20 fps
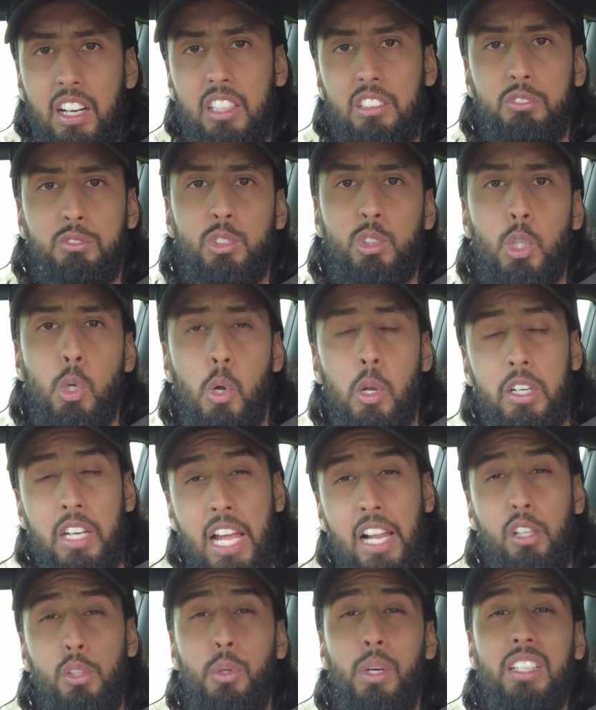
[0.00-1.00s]
I'll
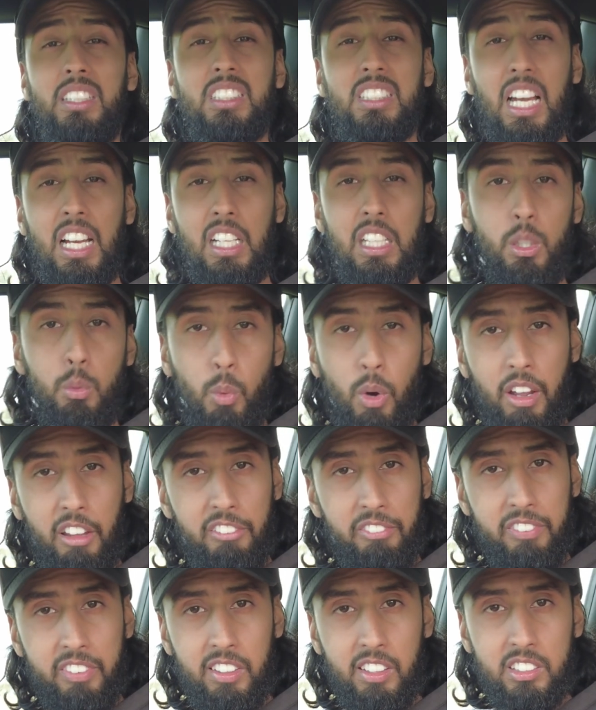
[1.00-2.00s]
tell you exactly what
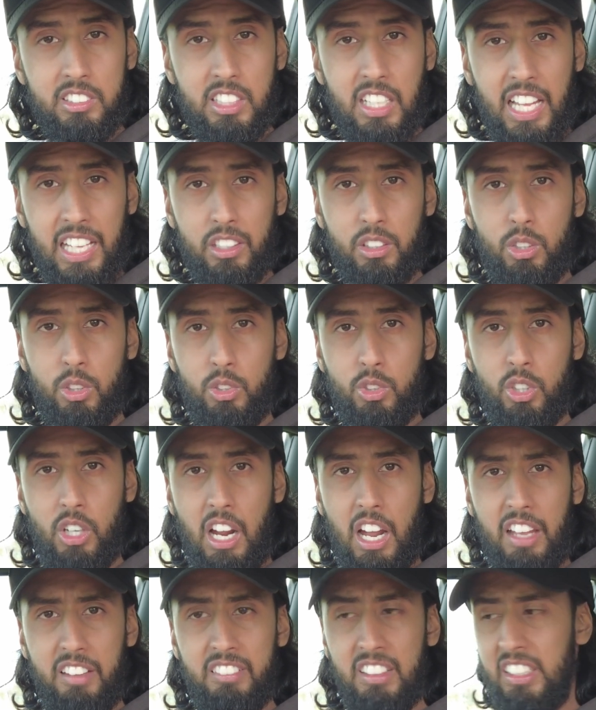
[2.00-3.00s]
it feels like to
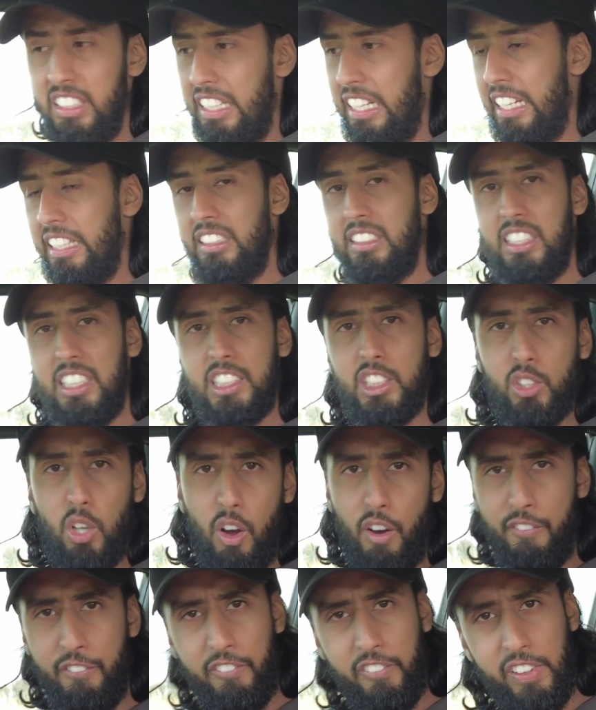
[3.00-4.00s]
drive in this
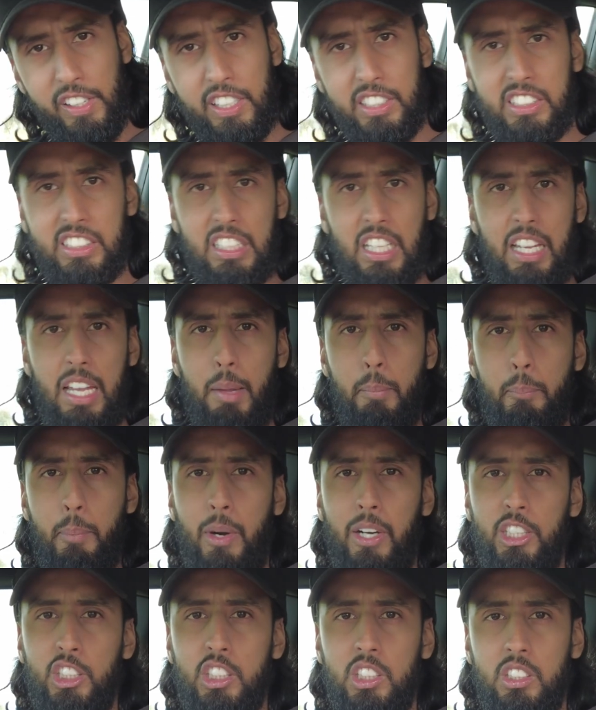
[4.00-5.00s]
sort of first
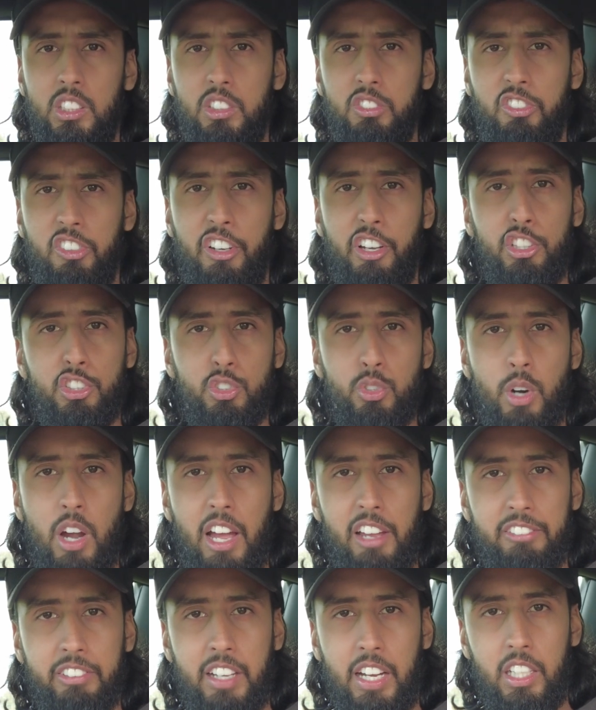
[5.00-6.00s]
impressions, first
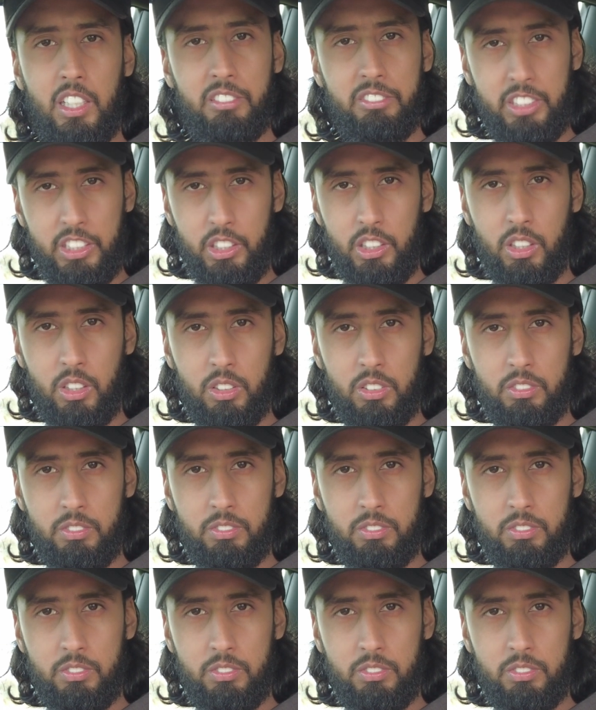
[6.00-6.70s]
drive kind of video.